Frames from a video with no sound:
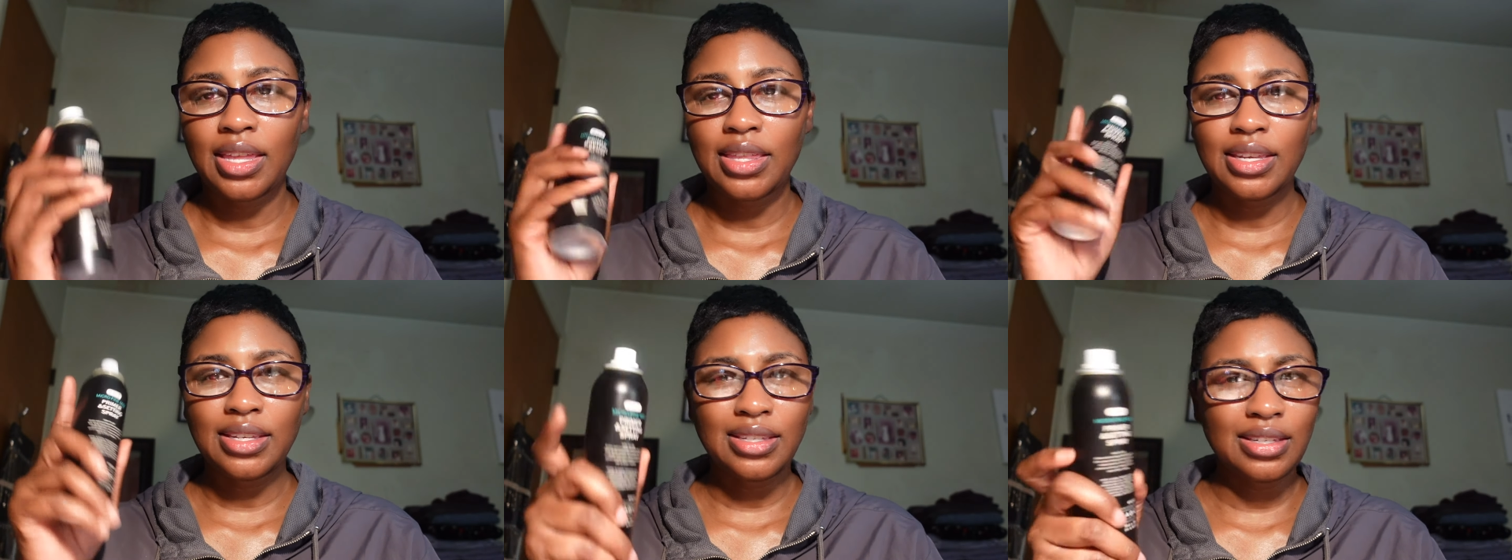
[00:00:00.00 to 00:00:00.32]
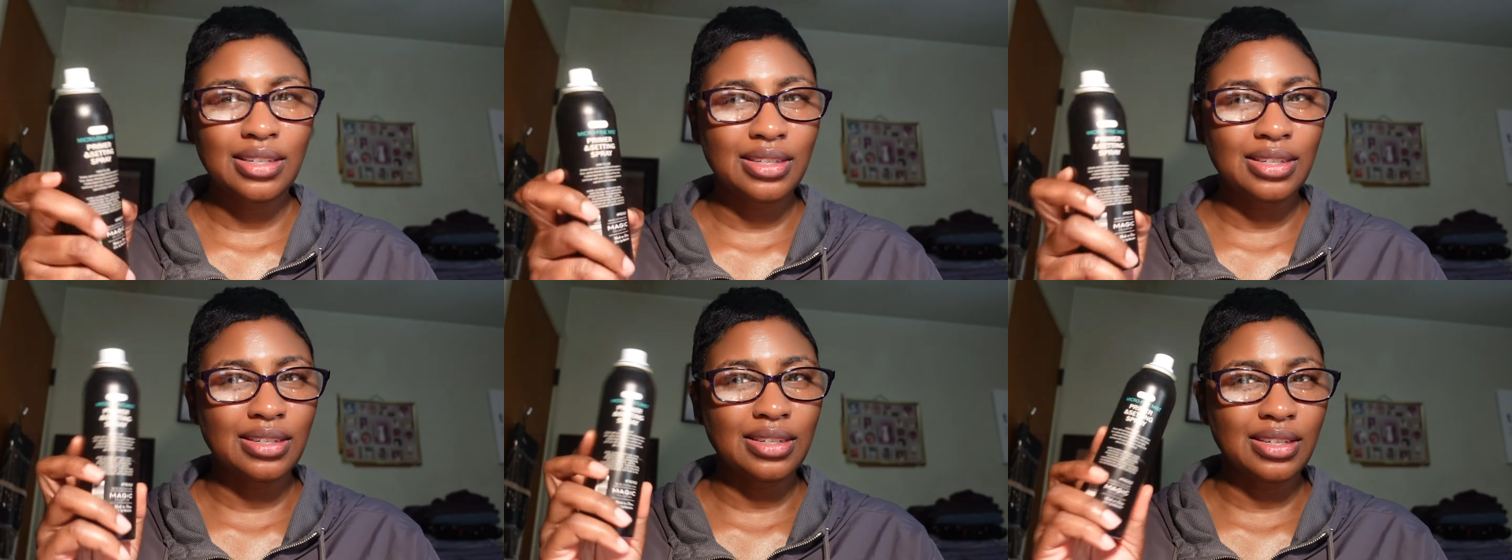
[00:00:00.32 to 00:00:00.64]
This
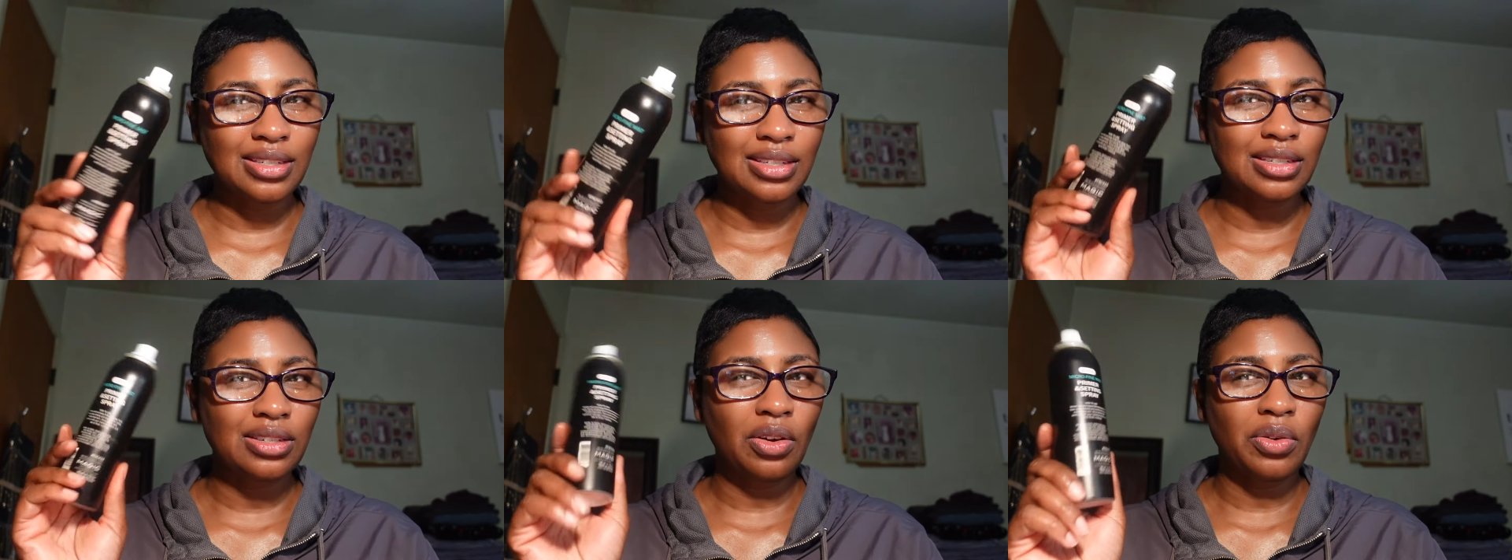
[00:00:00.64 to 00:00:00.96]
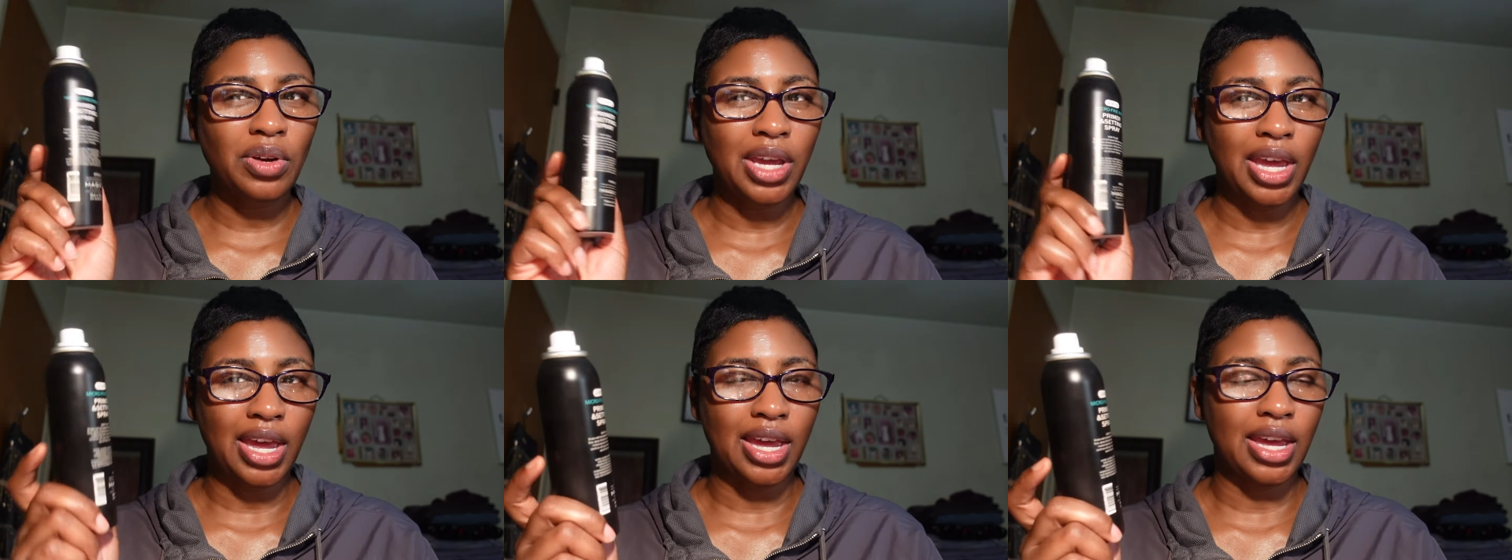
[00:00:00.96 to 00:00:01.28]
is
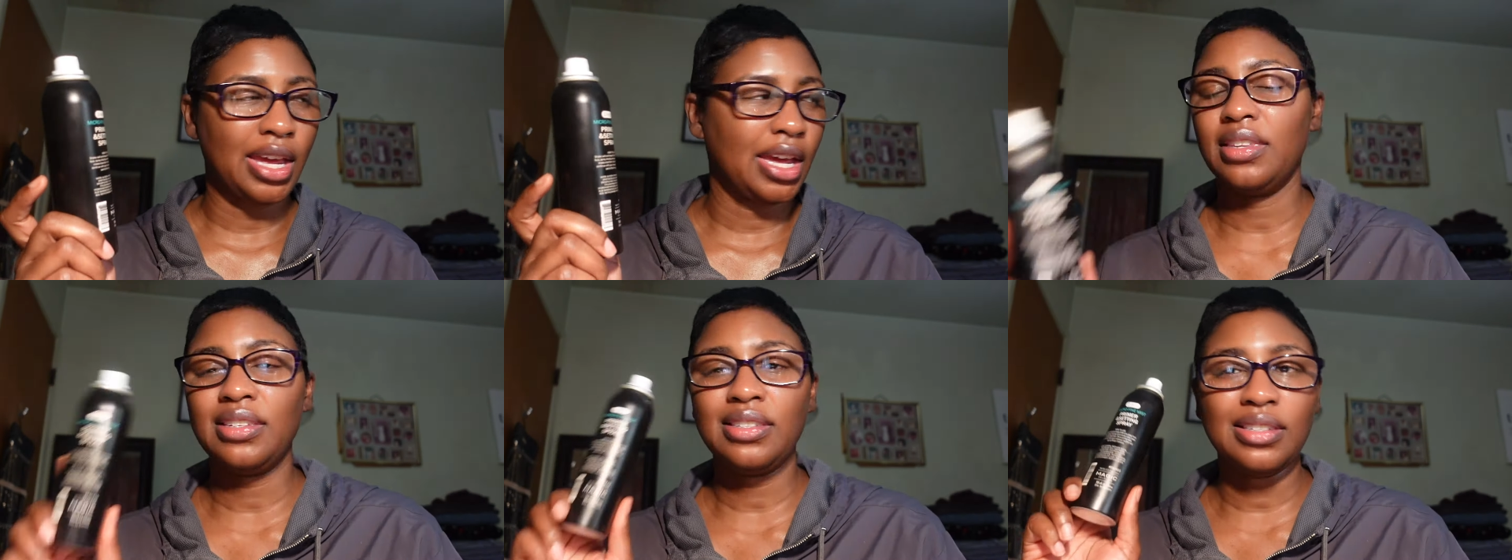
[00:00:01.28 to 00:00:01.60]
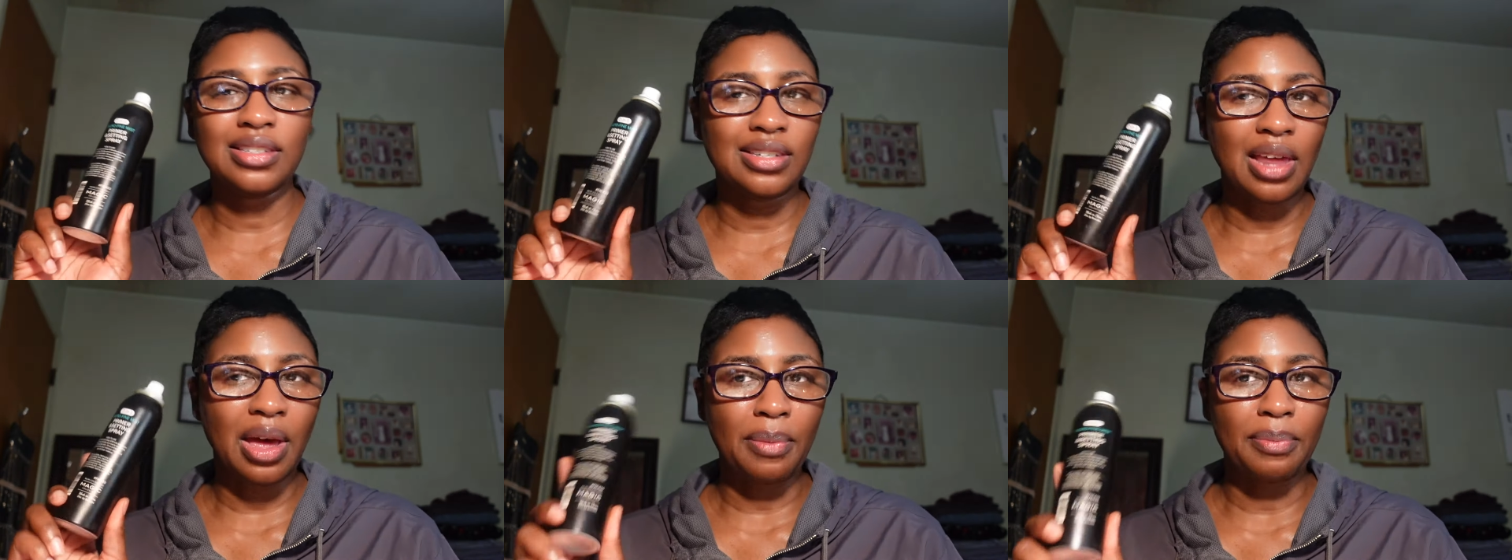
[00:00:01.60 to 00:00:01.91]
okay. This
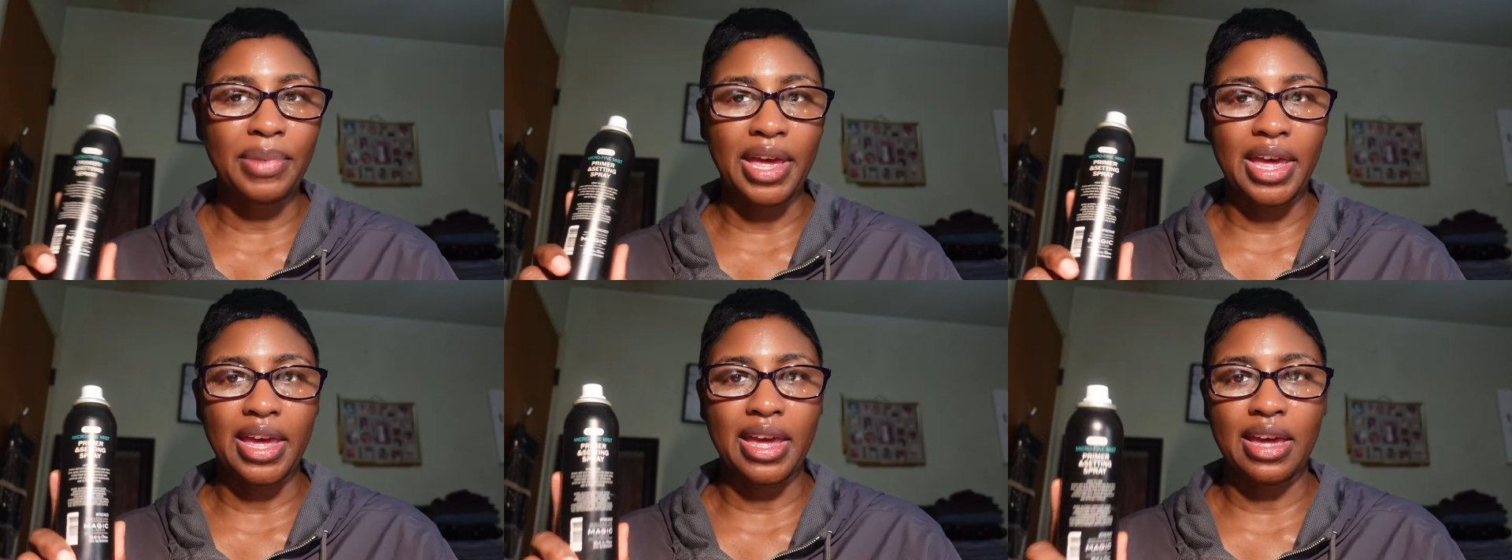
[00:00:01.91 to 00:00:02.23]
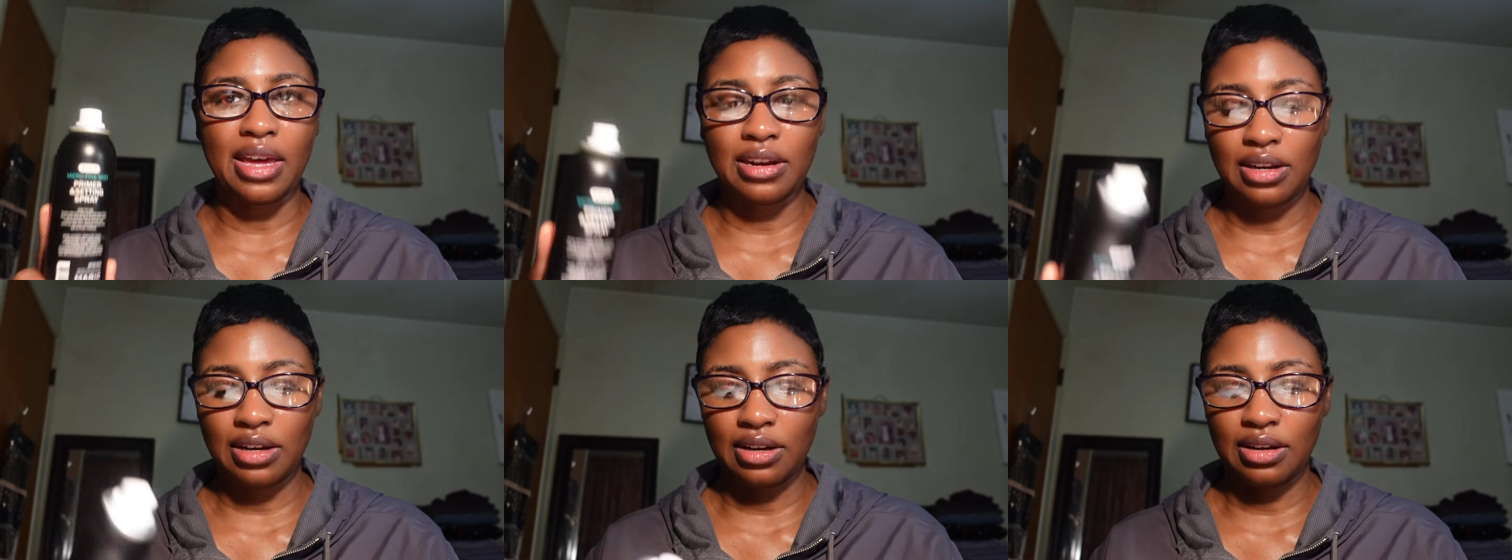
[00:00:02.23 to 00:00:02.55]
is not
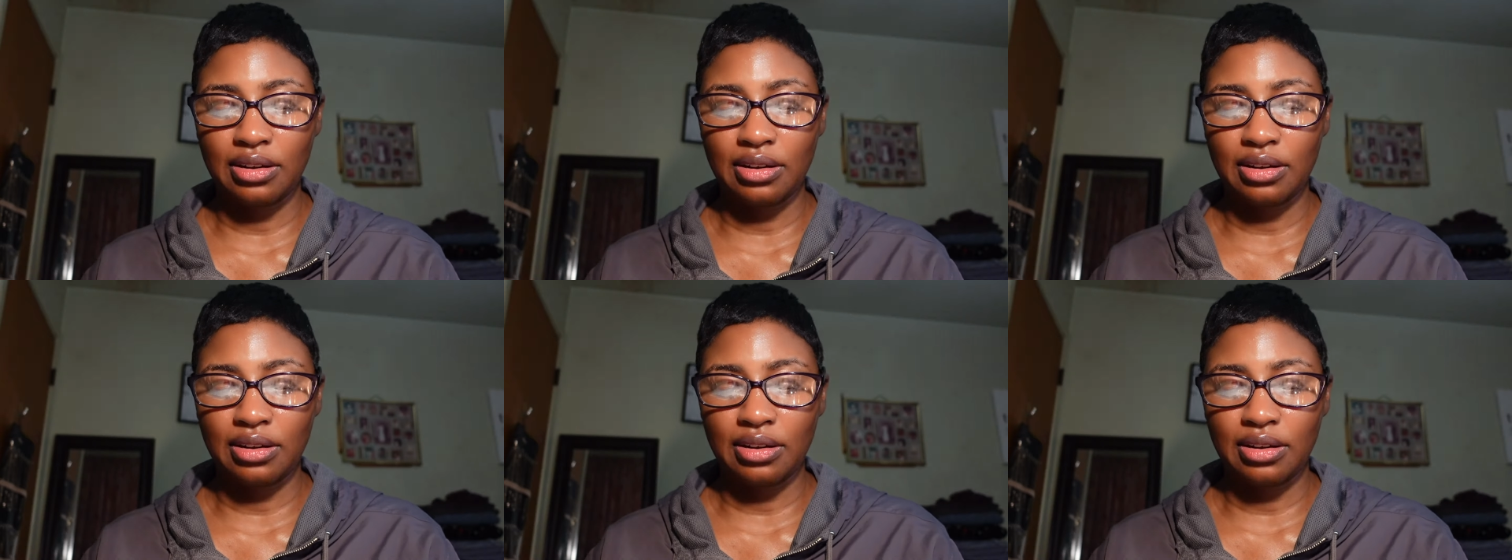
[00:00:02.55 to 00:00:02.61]
bad.